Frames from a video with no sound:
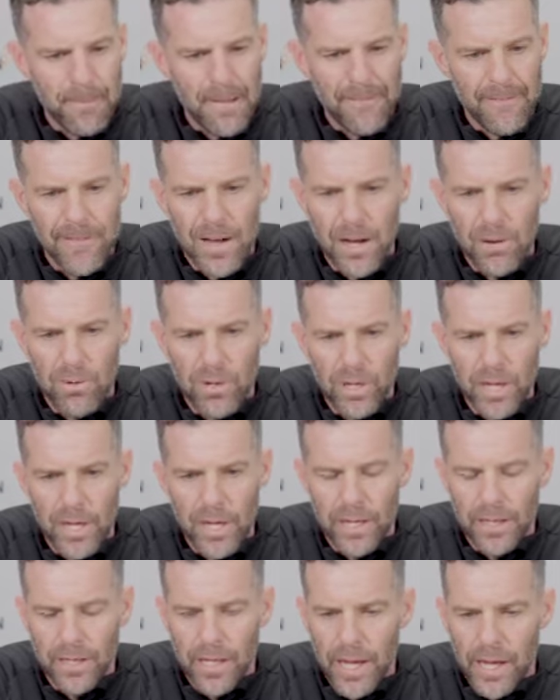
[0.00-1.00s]
Well, I won't
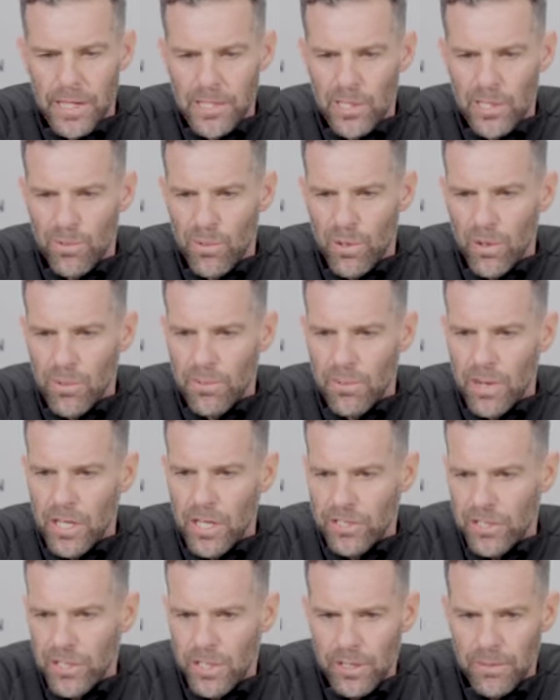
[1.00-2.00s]
get into Escobar and
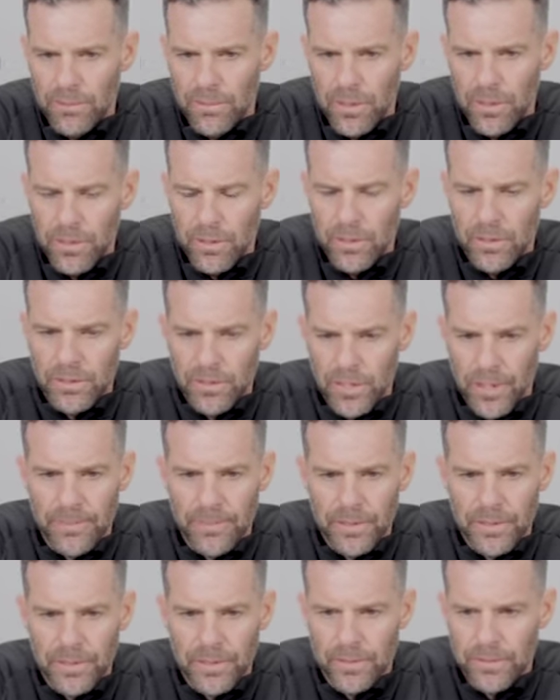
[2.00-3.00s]
Bossy, but
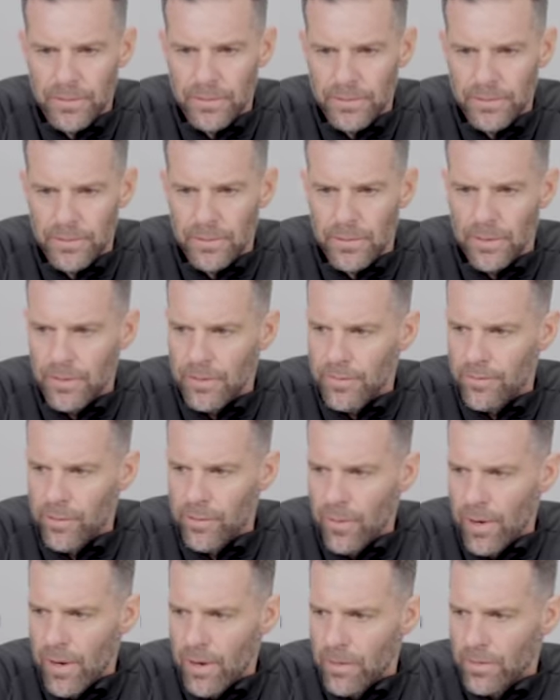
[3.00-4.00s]
Sebas
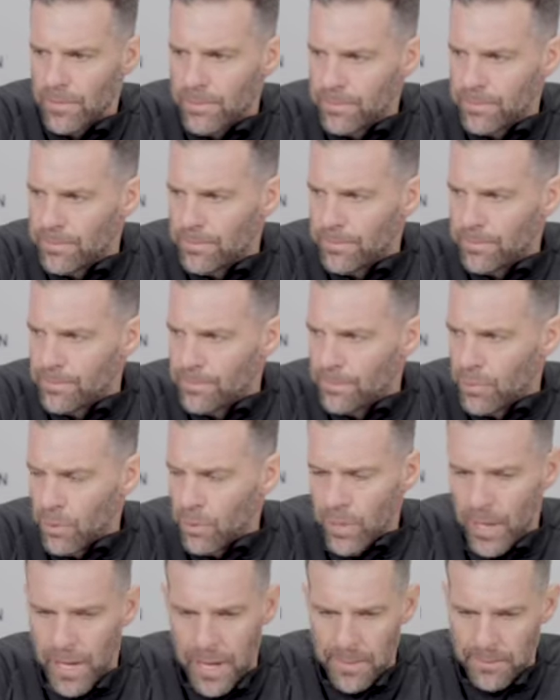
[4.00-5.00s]
Ferreira
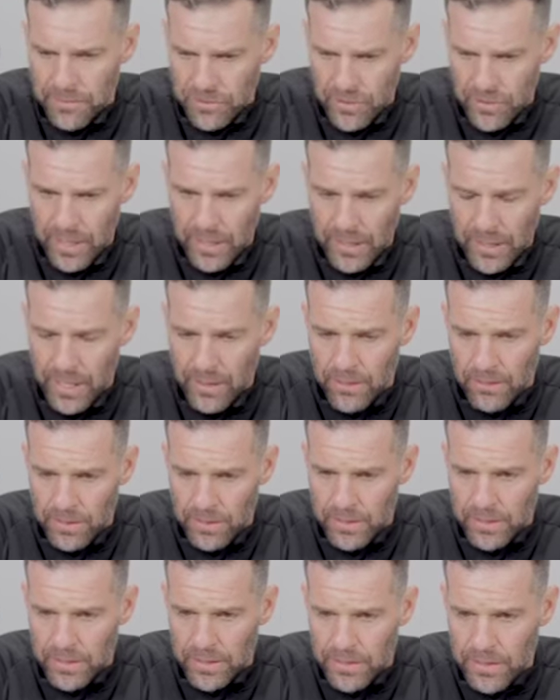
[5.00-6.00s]
pulled a hamstring that
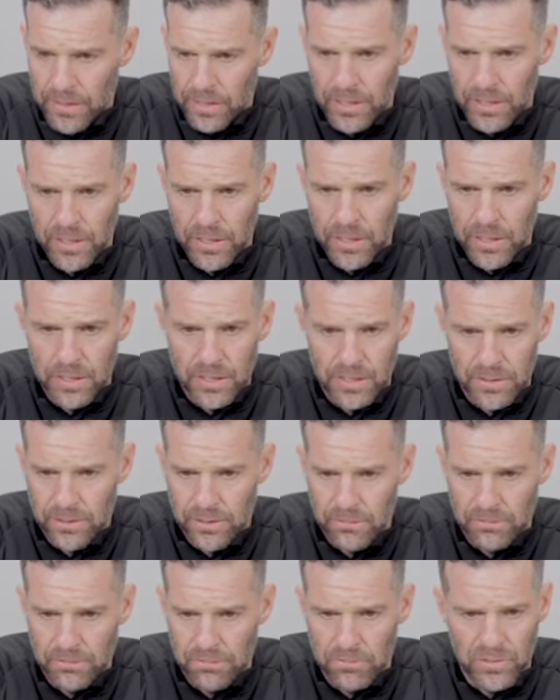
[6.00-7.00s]
was
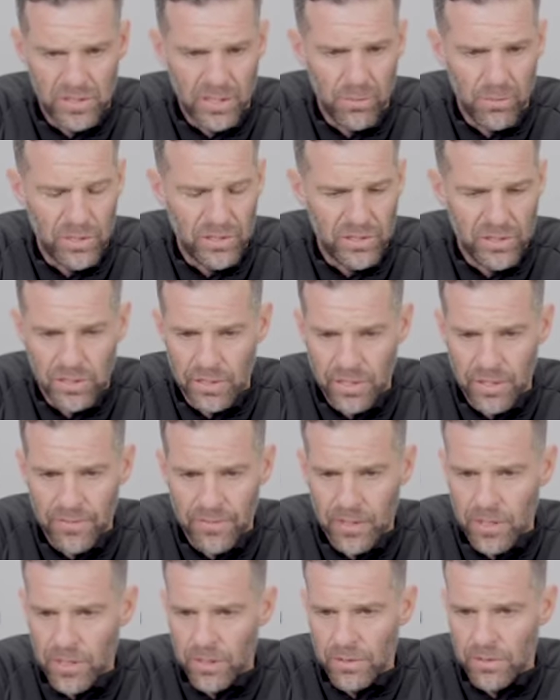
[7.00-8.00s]
somewhat
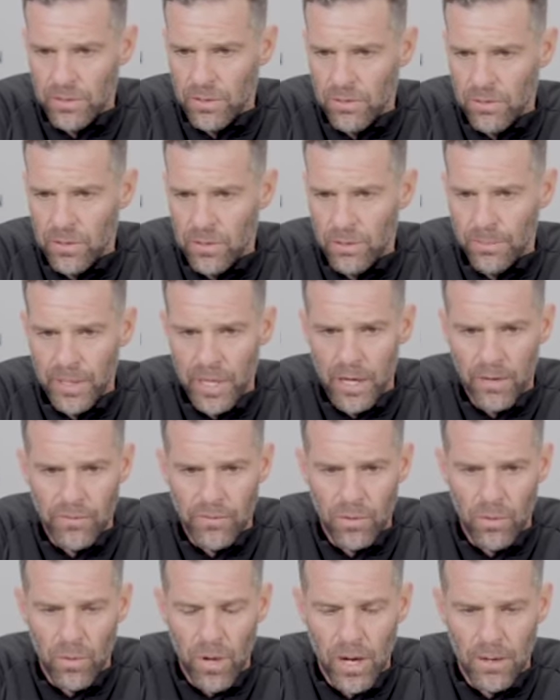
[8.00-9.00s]
significant, so he'll be out
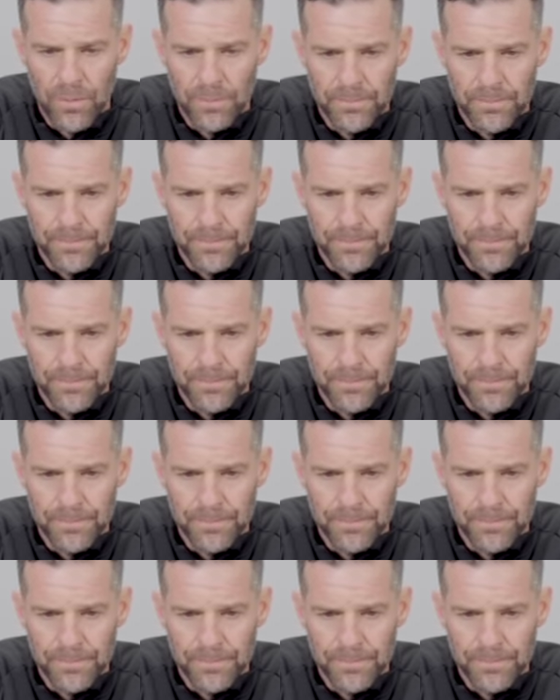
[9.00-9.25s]
for a while.